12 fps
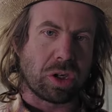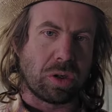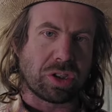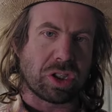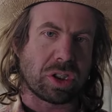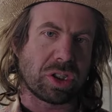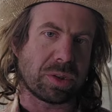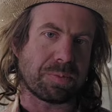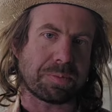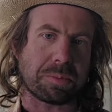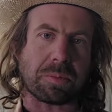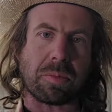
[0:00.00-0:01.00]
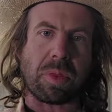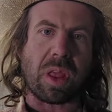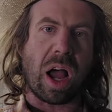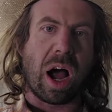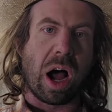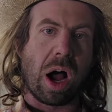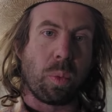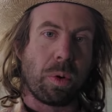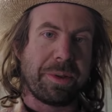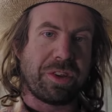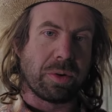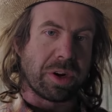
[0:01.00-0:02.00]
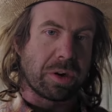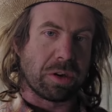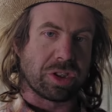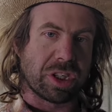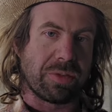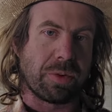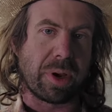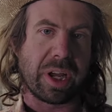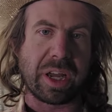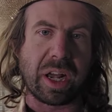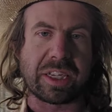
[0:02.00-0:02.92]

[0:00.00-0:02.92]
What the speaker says: cultures. We'll be doing a culture giveaway again.